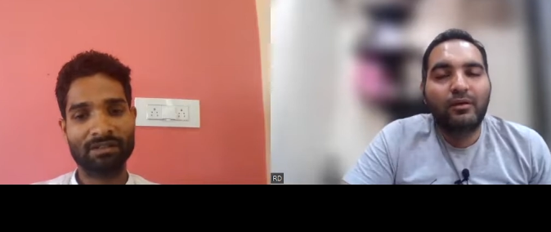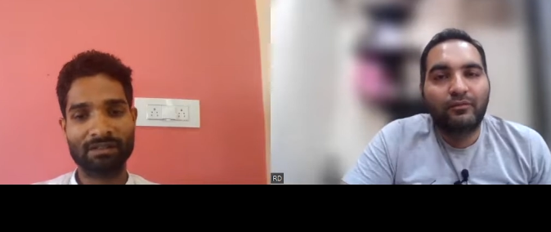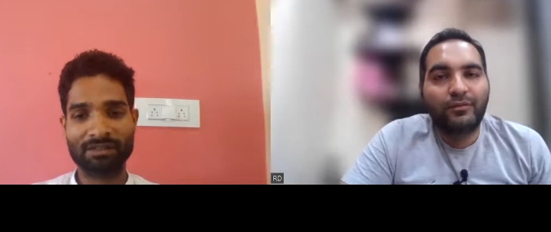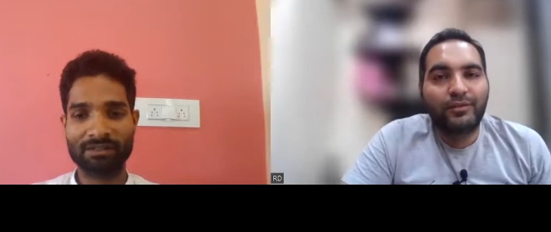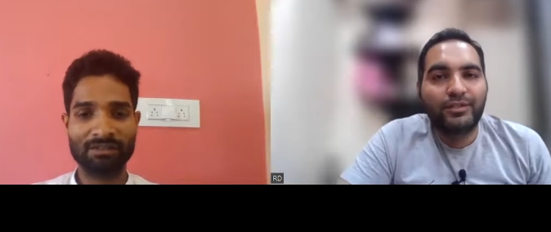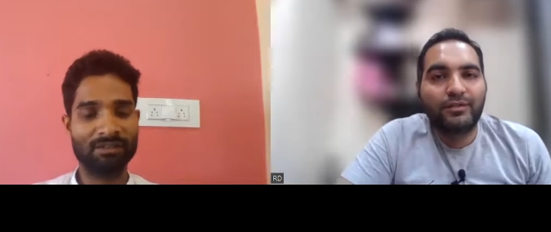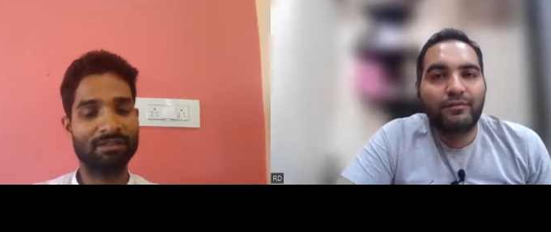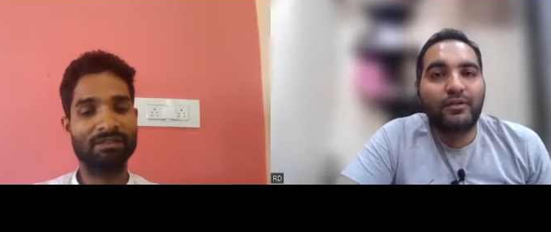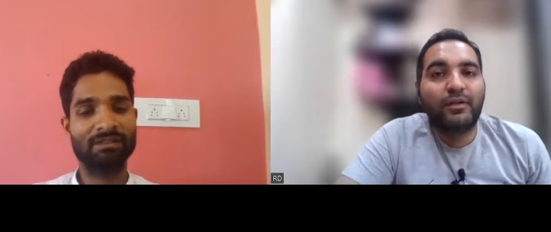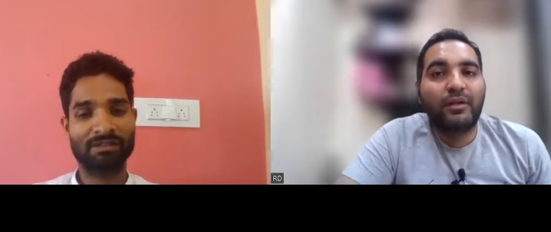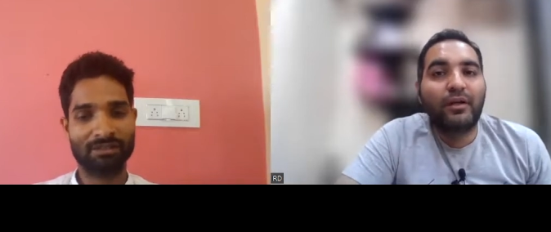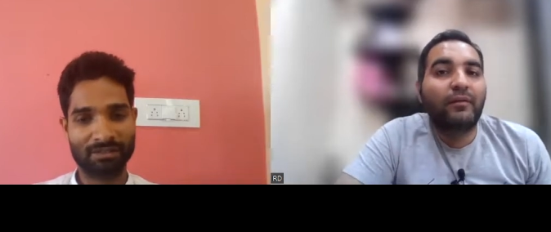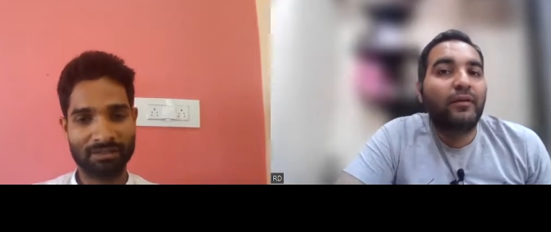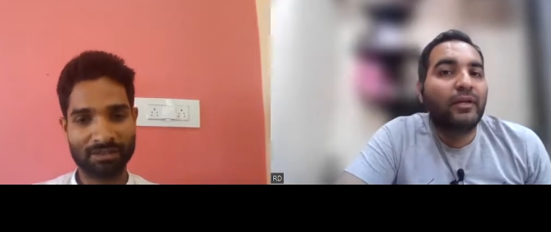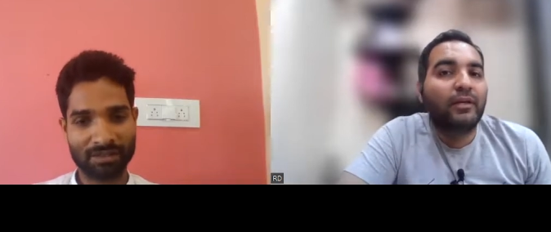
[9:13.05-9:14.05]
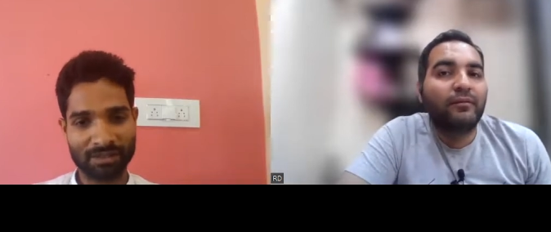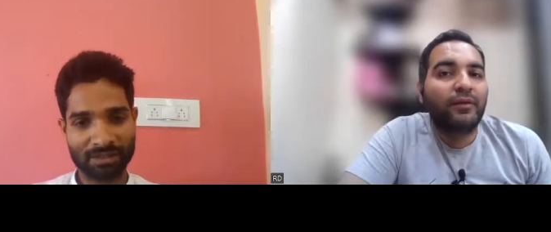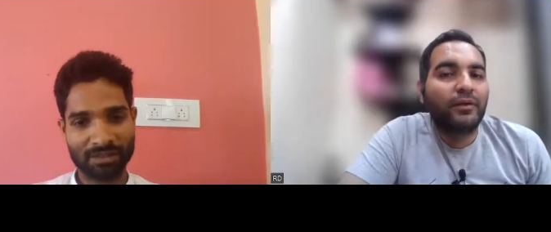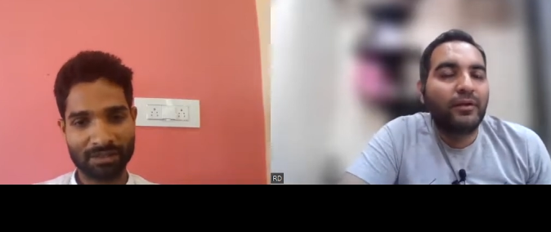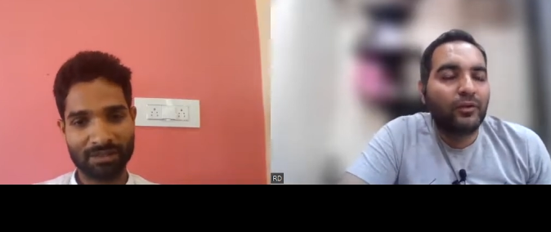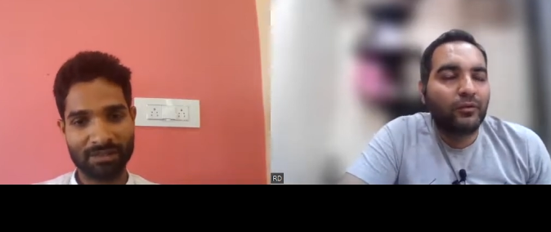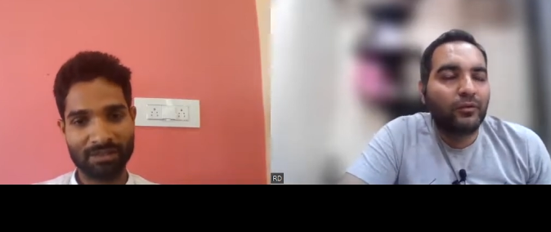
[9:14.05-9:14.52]
Speaker 1: Whichever are
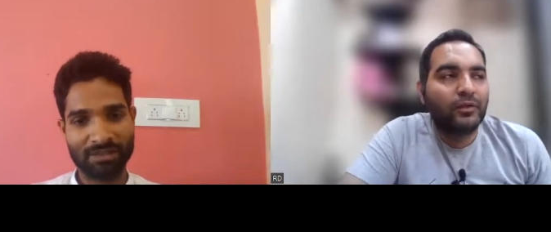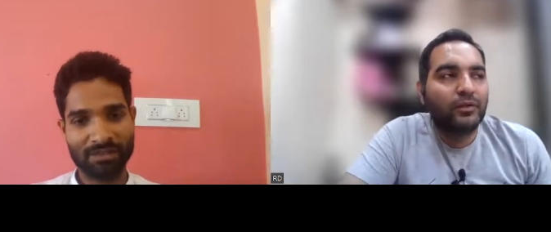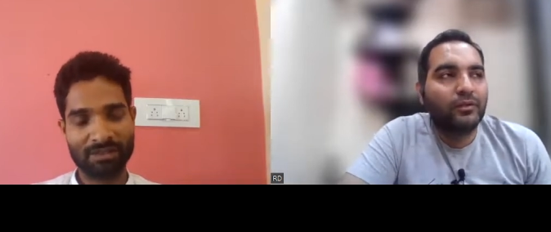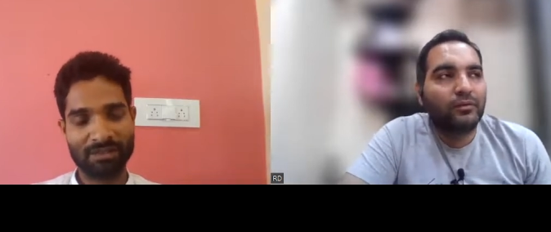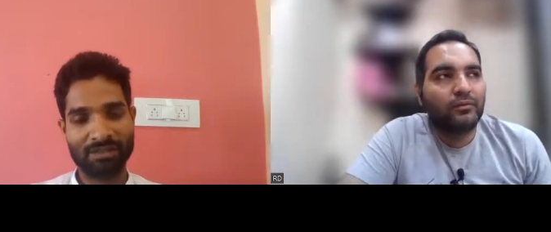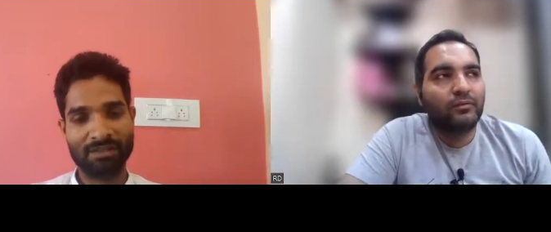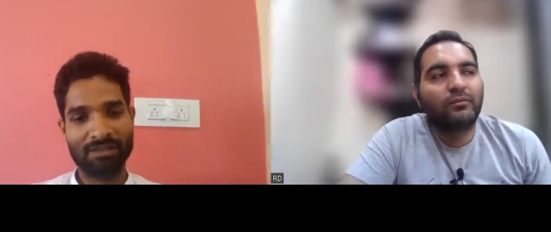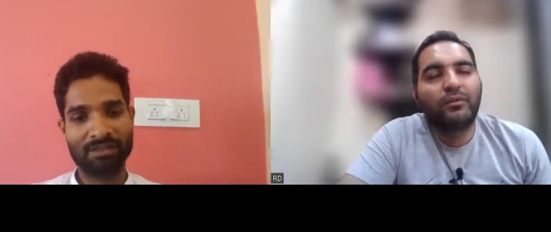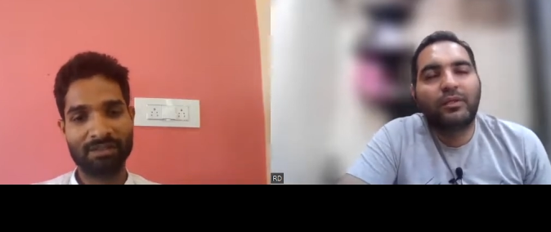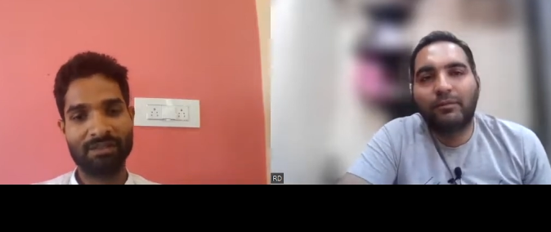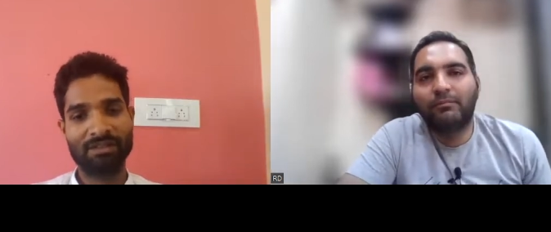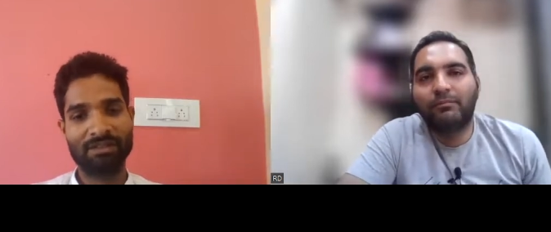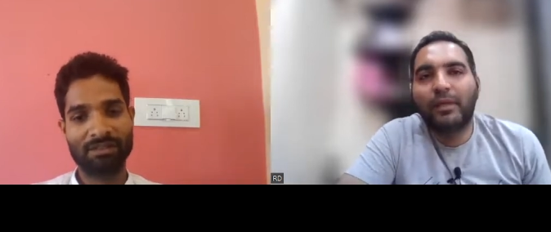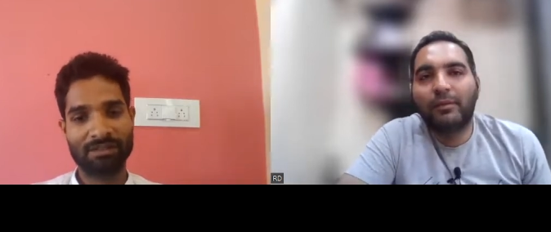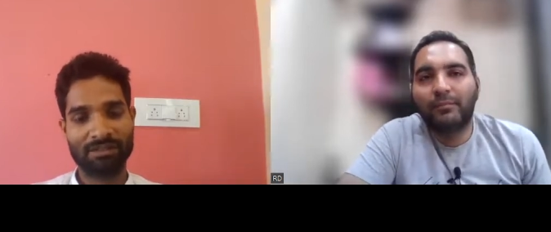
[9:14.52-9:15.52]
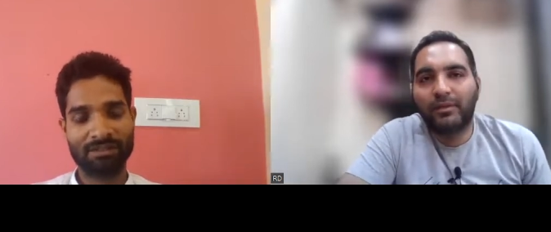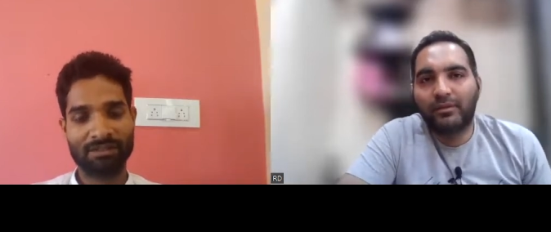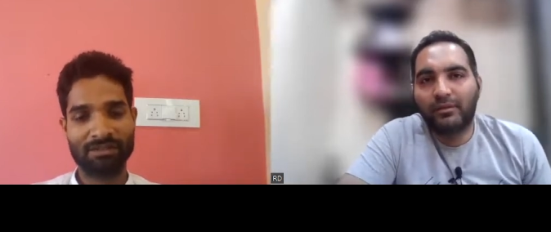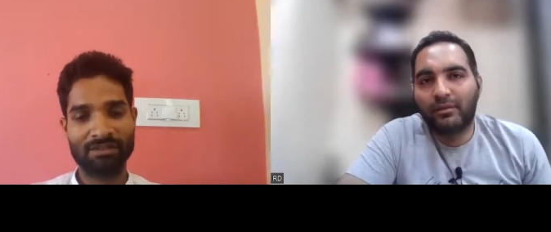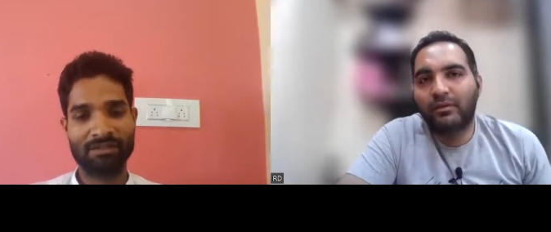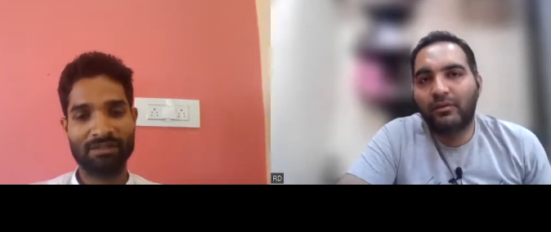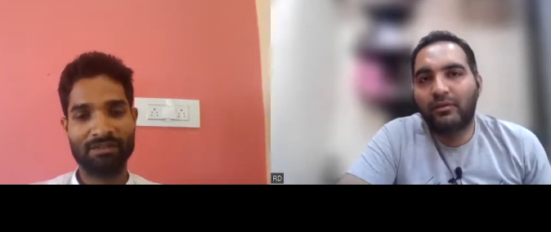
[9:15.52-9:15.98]
relevant, you will keep them
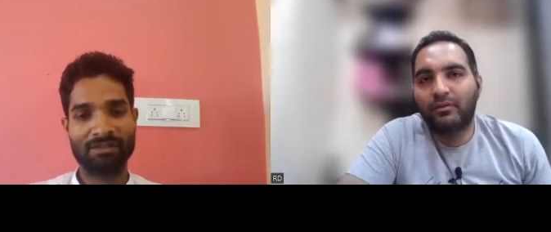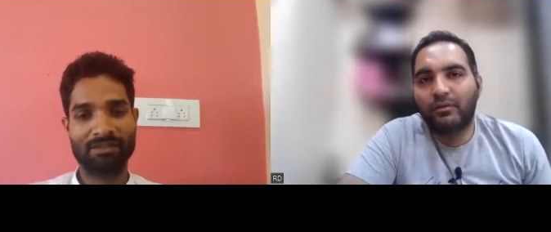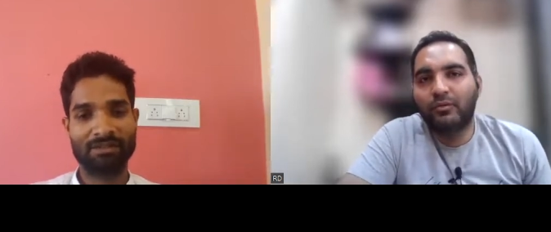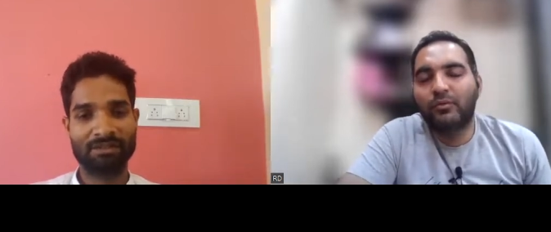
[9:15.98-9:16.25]
in the